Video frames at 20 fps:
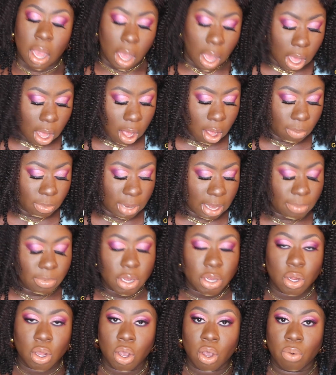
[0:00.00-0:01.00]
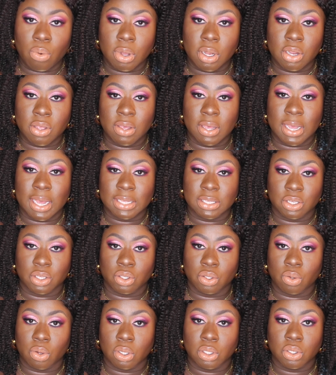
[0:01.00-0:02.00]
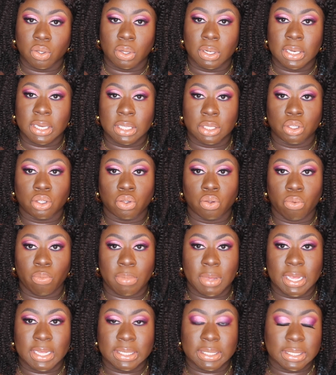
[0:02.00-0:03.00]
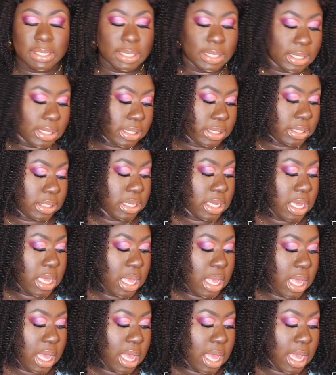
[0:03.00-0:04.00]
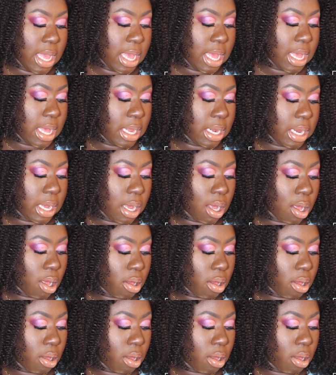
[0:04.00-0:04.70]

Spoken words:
Let me know what are you guys' thoughts on these two bases, and